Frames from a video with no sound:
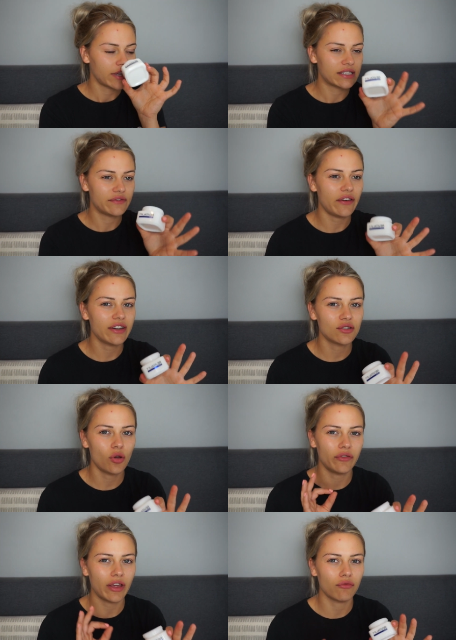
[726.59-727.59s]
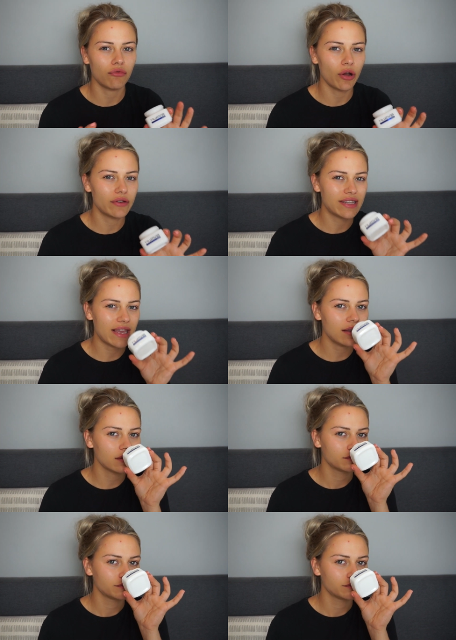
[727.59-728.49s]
it's very sort of like rosy,